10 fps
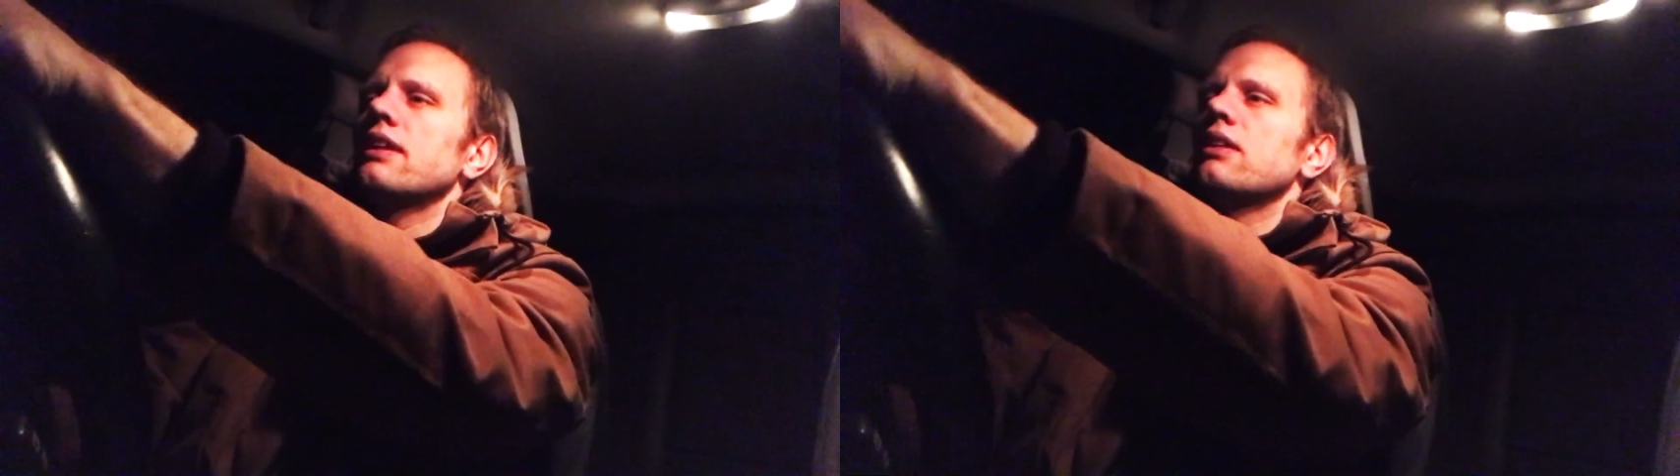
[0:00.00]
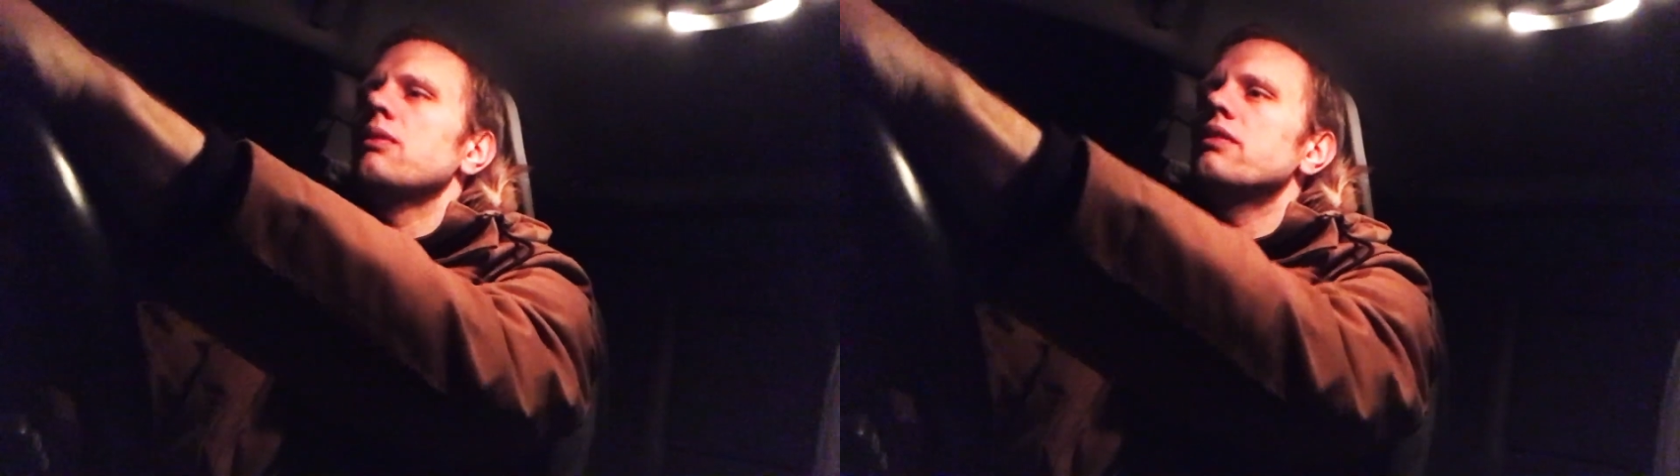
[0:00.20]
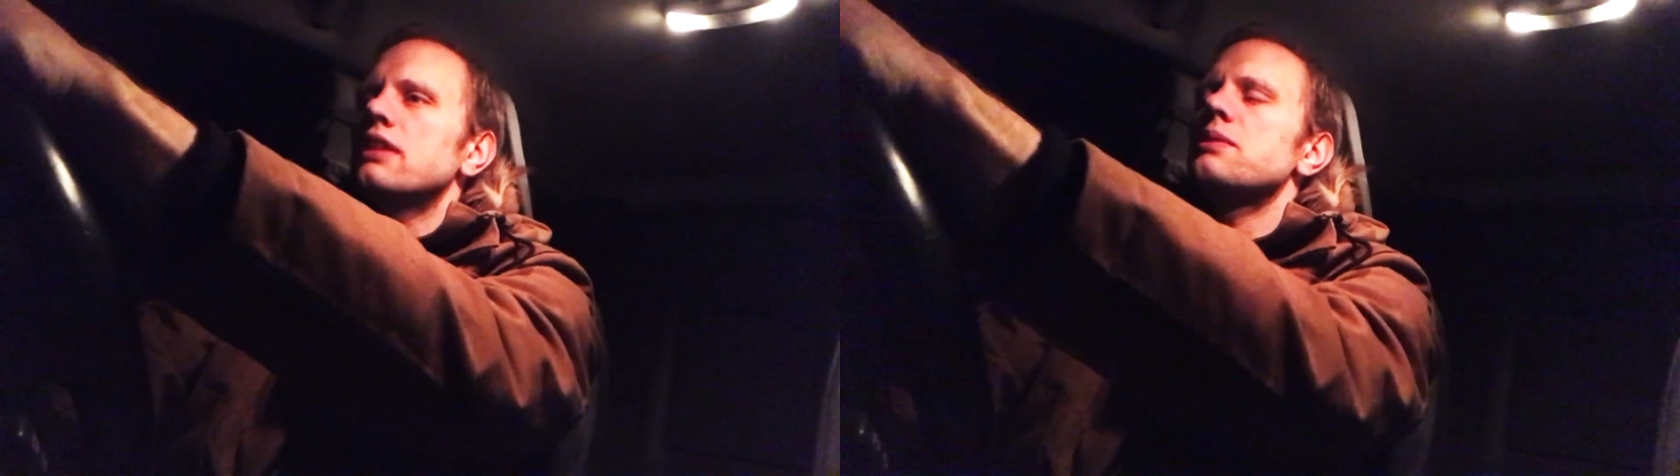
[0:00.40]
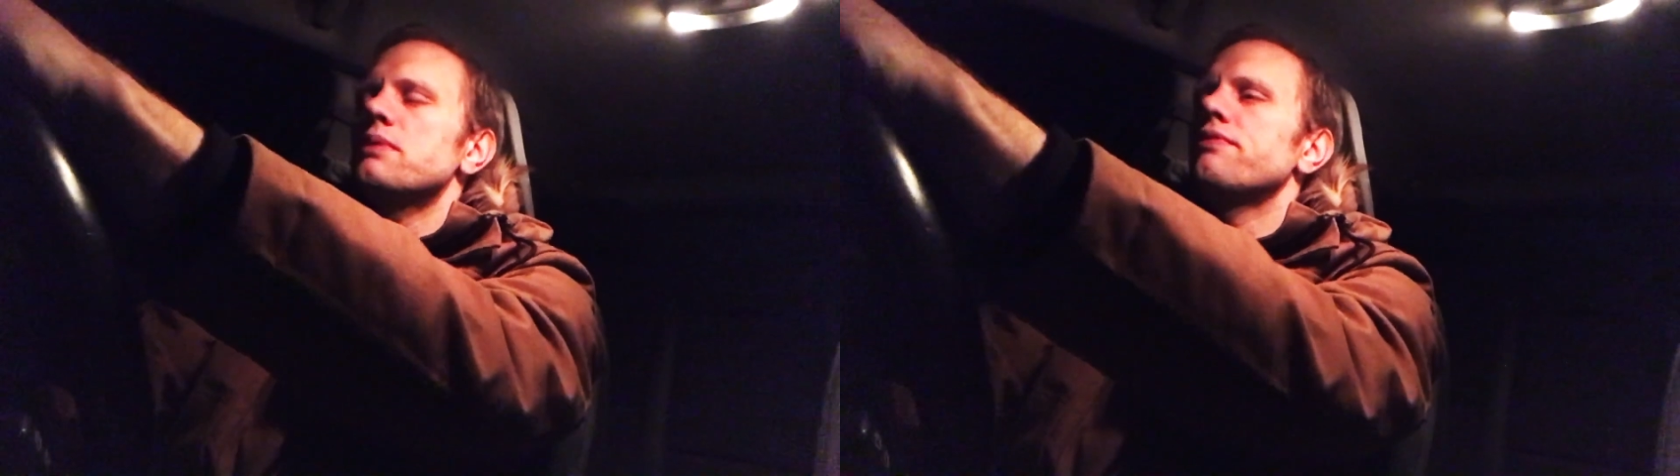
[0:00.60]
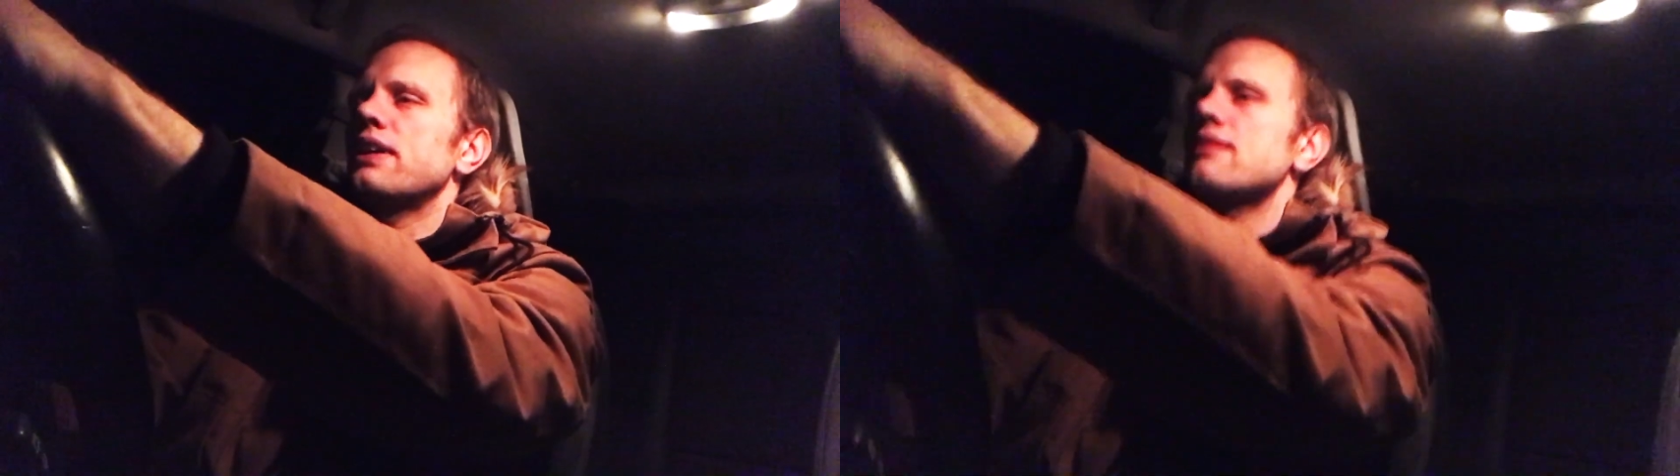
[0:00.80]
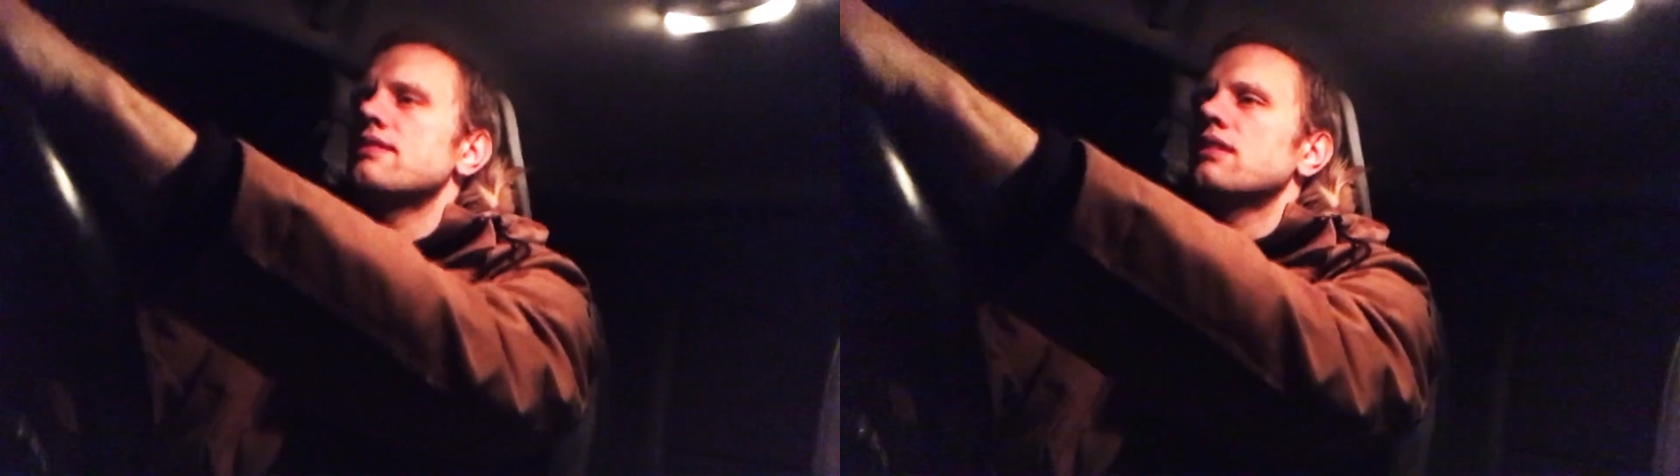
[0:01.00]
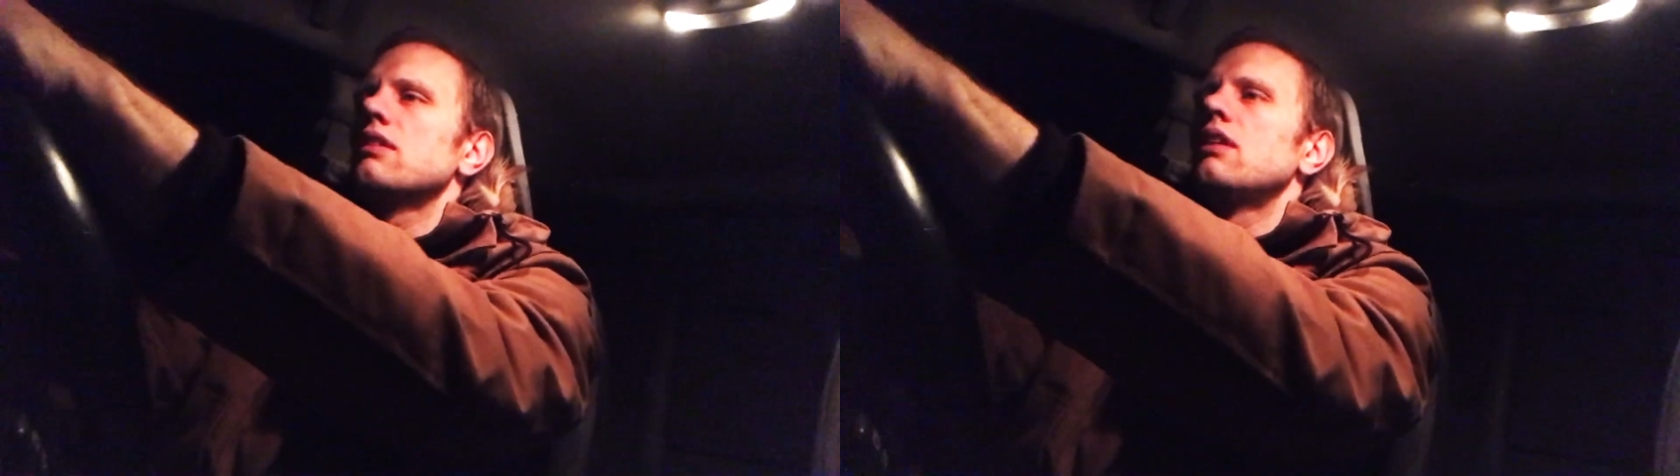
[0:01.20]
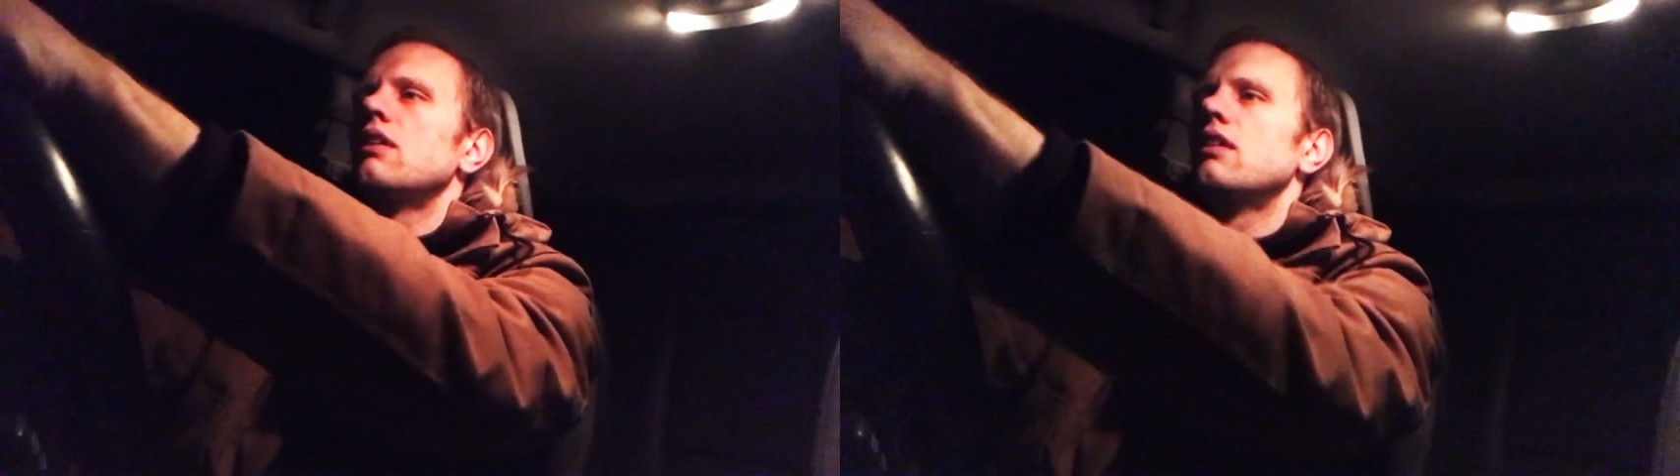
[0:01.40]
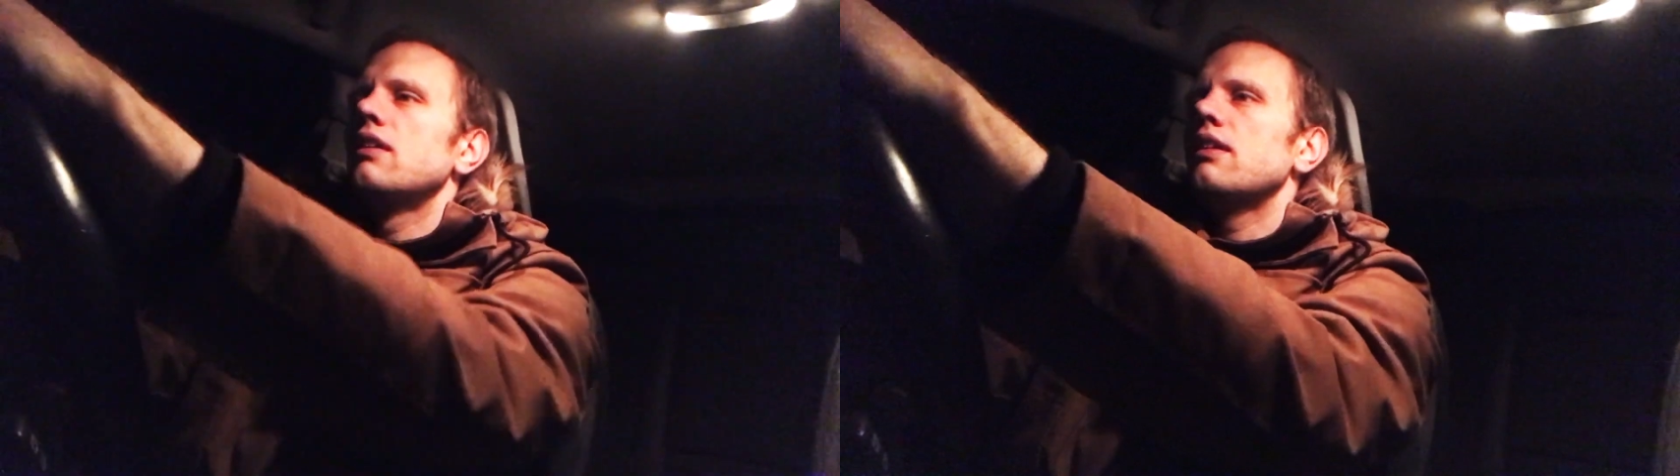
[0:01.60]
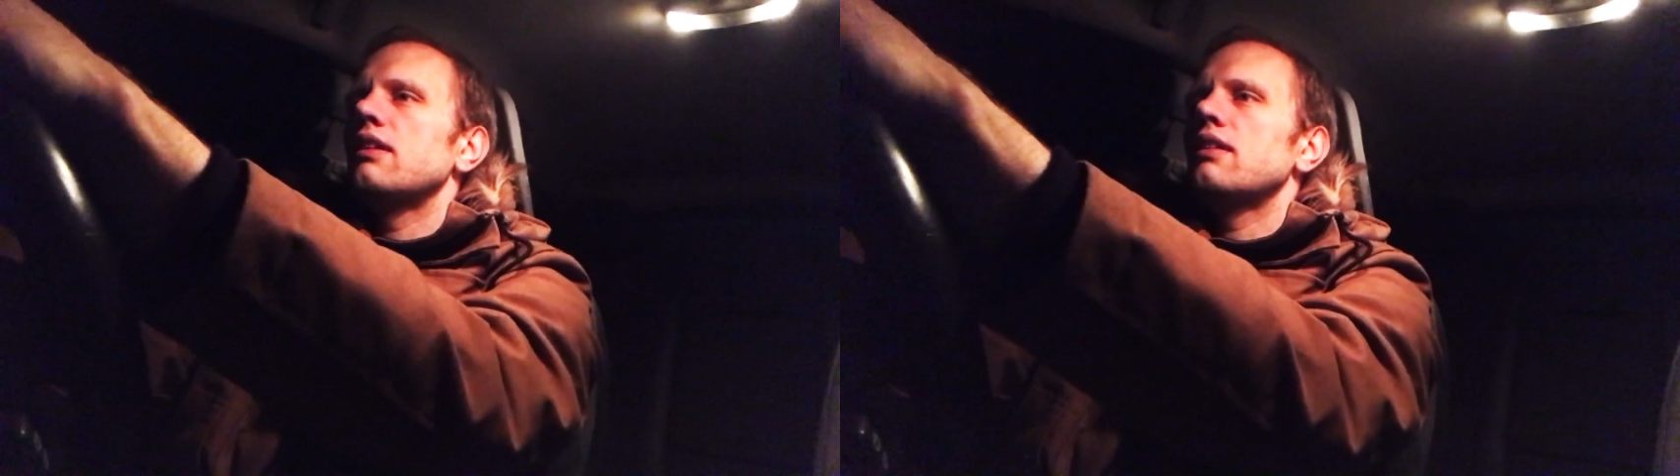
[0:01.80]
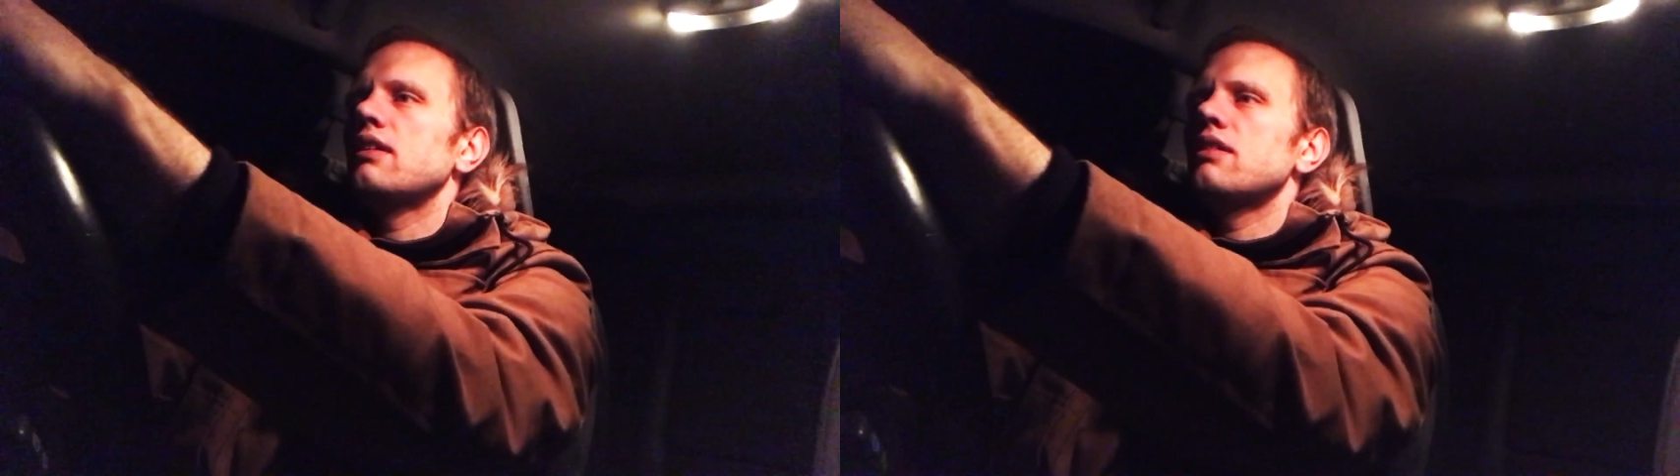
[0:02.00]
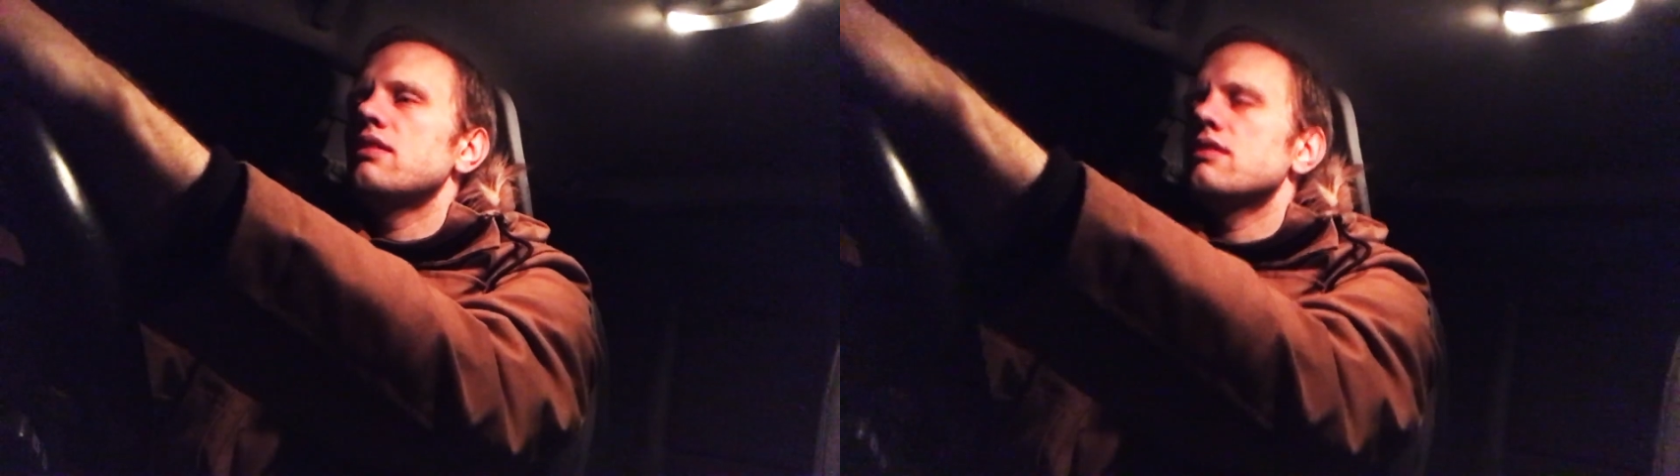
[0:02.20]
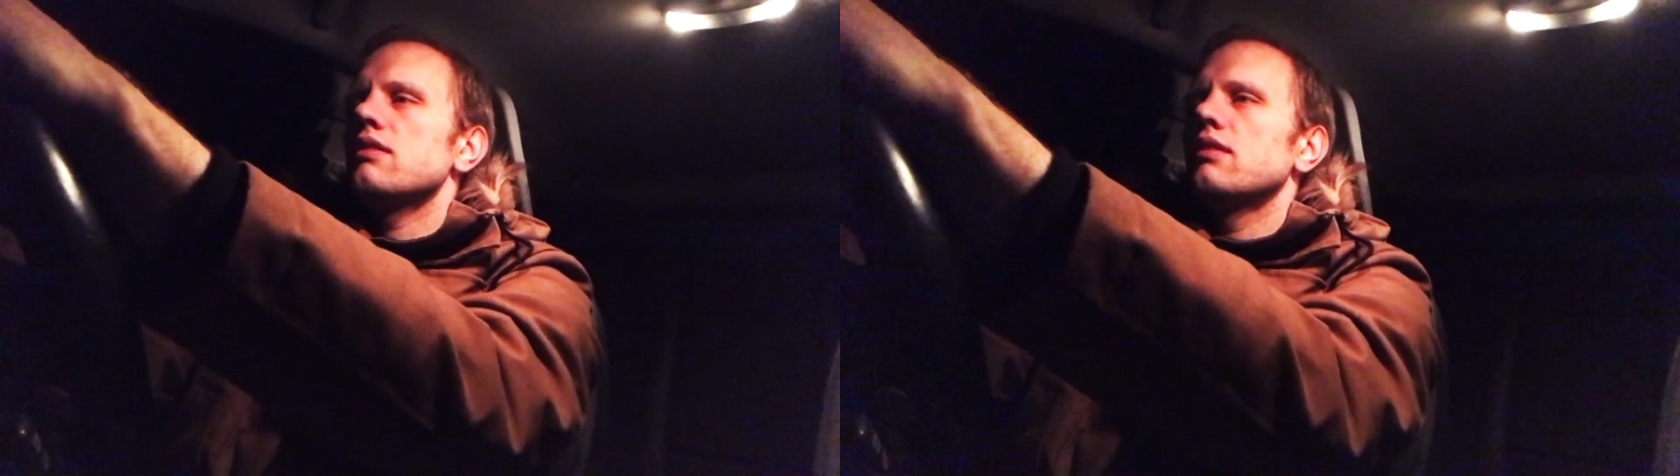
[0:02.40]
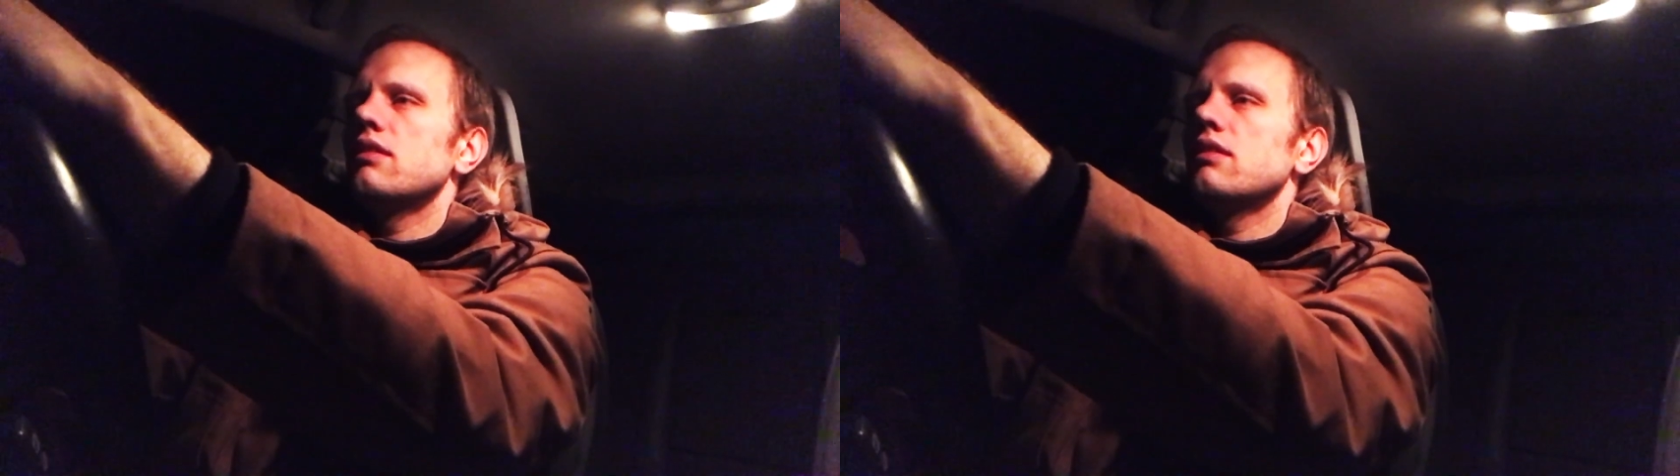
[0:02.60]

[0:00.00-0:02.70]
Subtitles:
like you don't need to be fancy, and